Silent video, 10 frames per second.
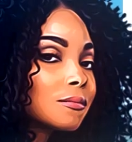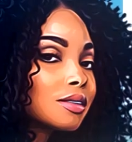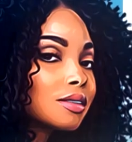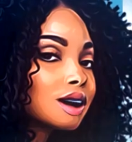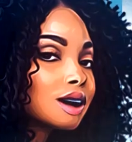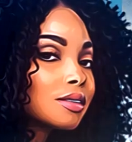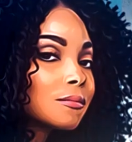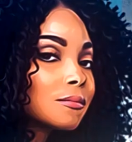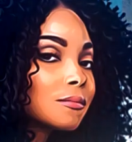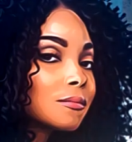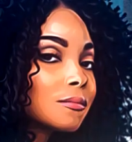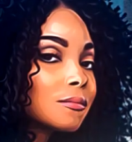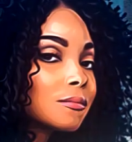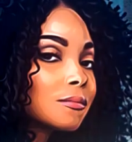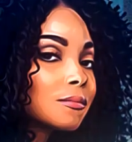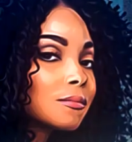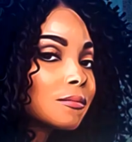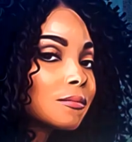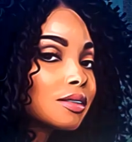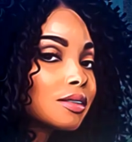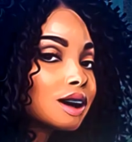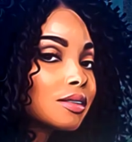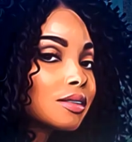they're sitting there and they're sharing things together.